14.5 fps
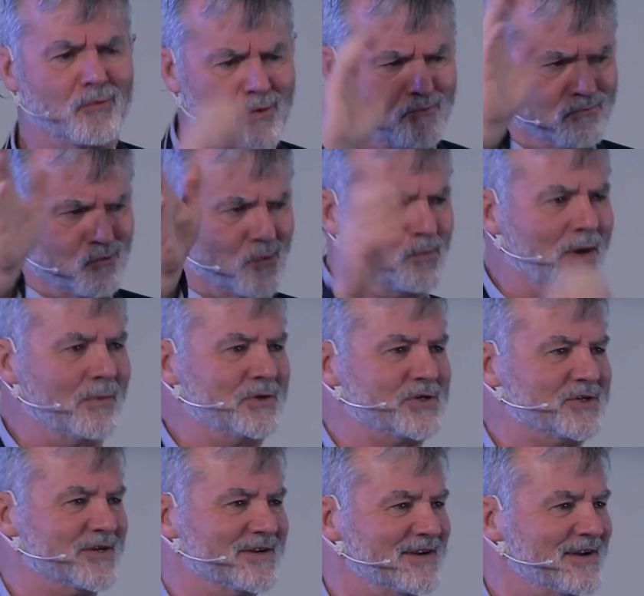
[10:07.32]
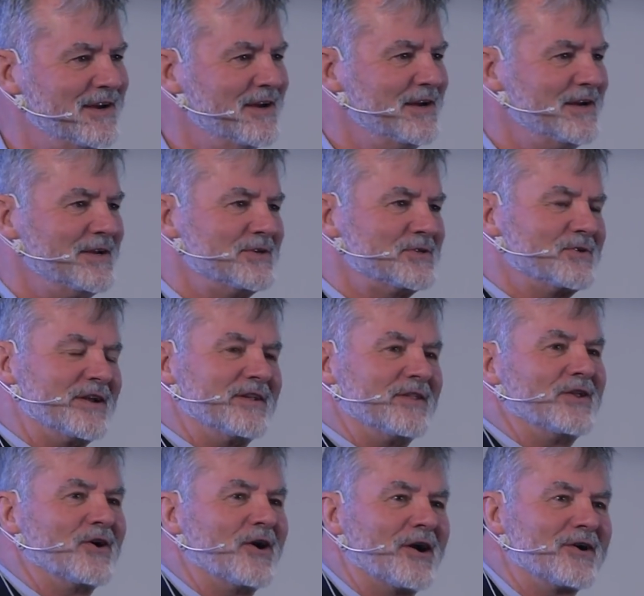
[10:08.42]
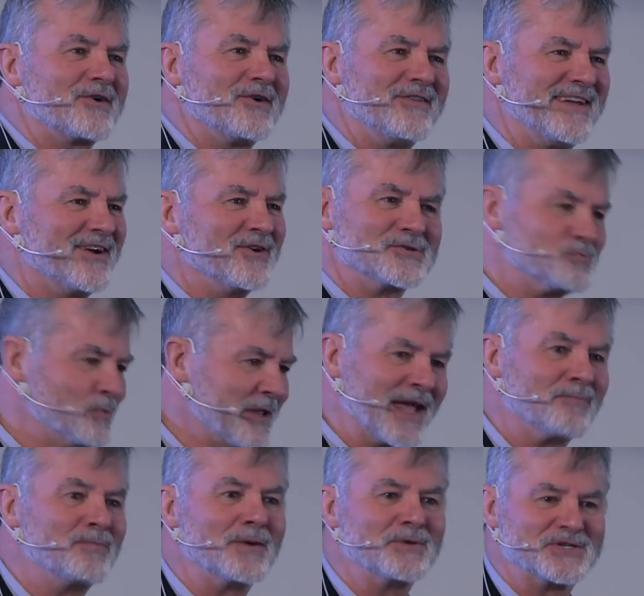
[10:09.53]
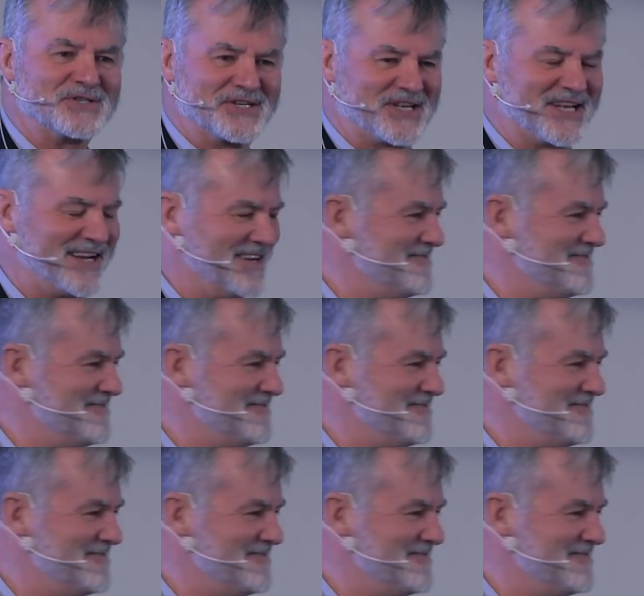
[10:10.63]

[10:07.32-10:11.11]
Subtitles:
We'll publish it. So I did the article, and he goes, we can't publish this.